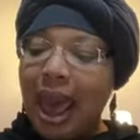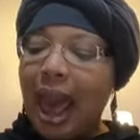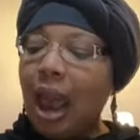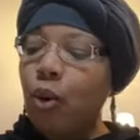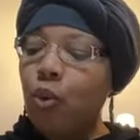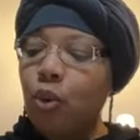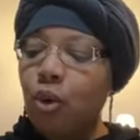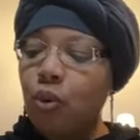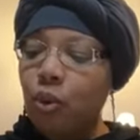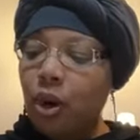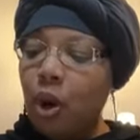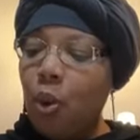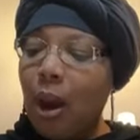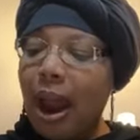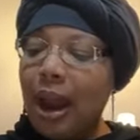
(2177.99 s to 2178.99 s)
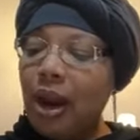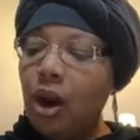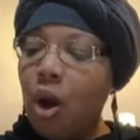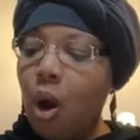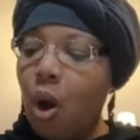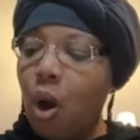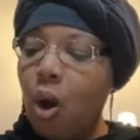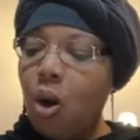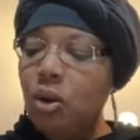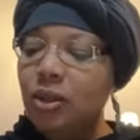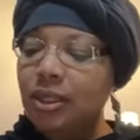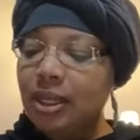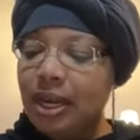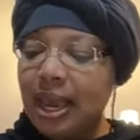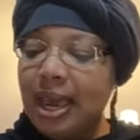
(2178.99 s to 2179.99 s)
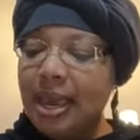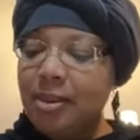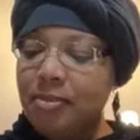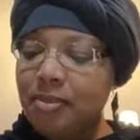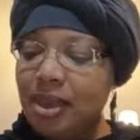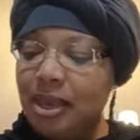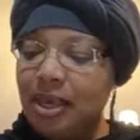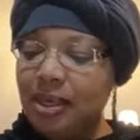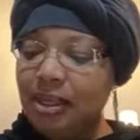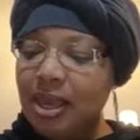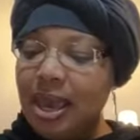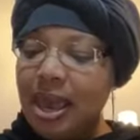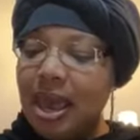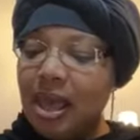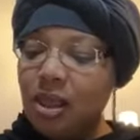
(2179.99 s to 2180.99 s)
I will require all slain beasts